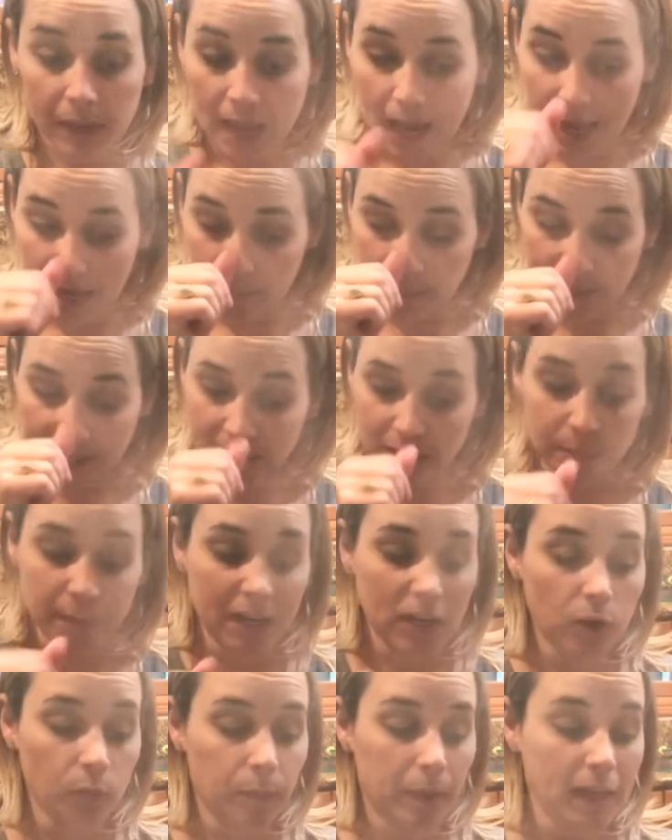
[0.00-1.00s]
add my
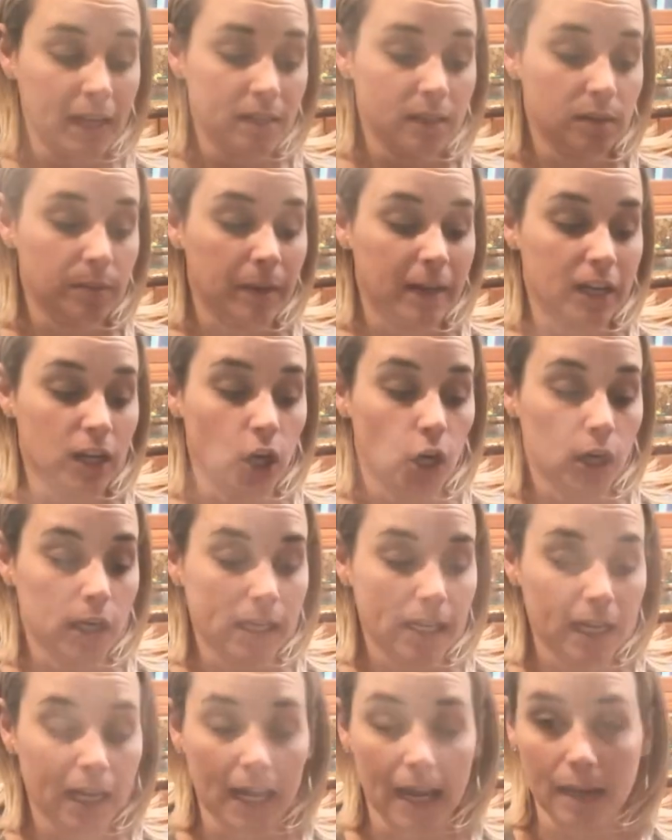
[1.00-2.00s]
tomato paste, my
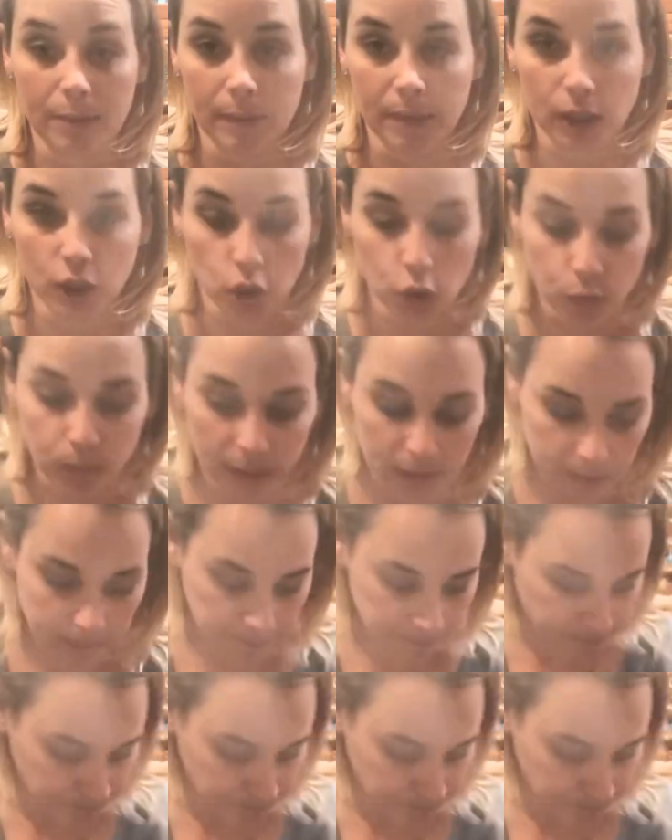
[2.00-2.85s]
garlic, and my cumin.